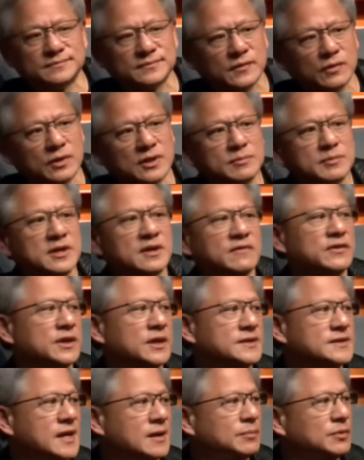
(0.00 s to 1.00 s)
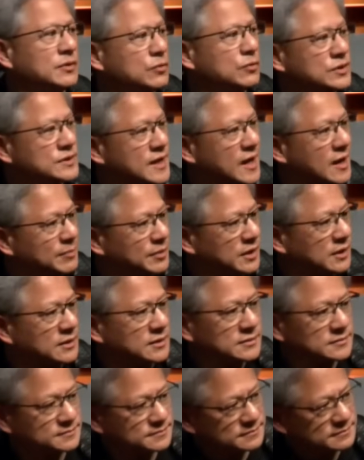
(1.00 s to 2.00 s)
Well, let me give you an example of what's happening.
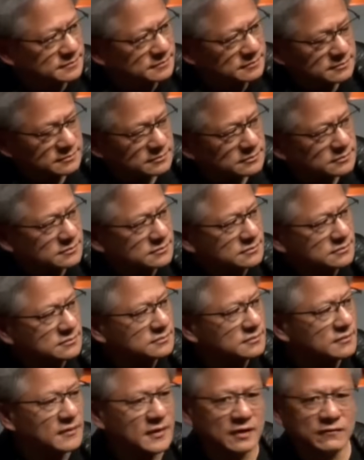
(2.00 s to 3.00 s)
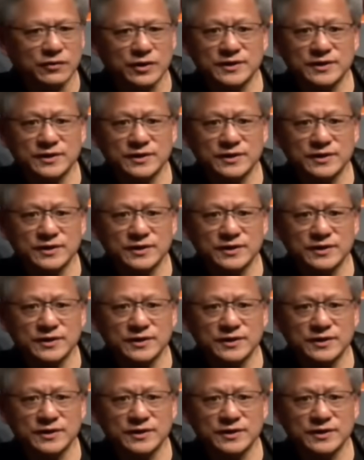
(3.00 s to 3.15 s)
For